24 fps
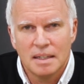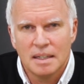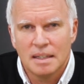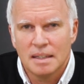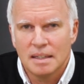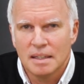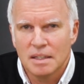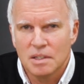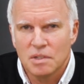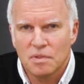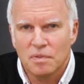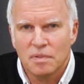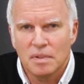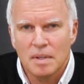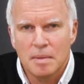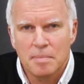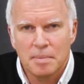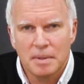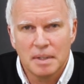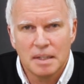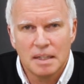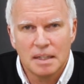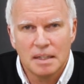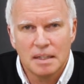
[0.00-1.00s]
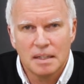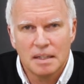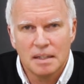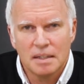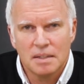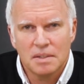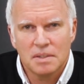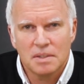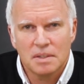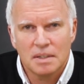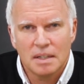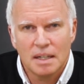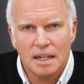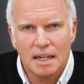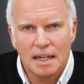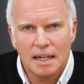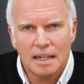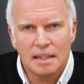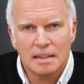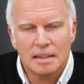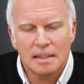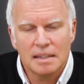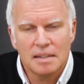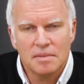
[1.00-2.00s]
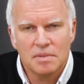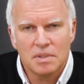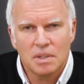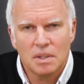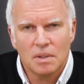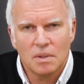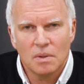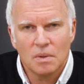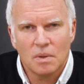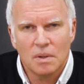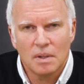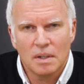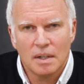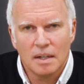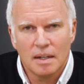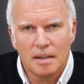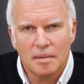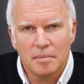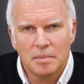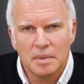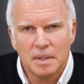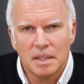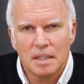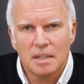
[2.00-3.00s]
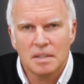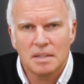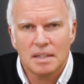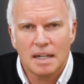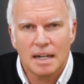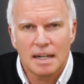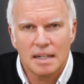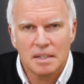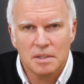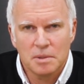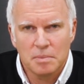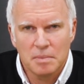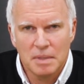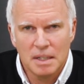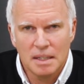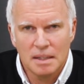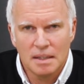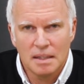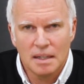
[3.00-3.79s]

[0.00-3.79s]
Let's flip it. His hand leaves the doorknob, his eyes meet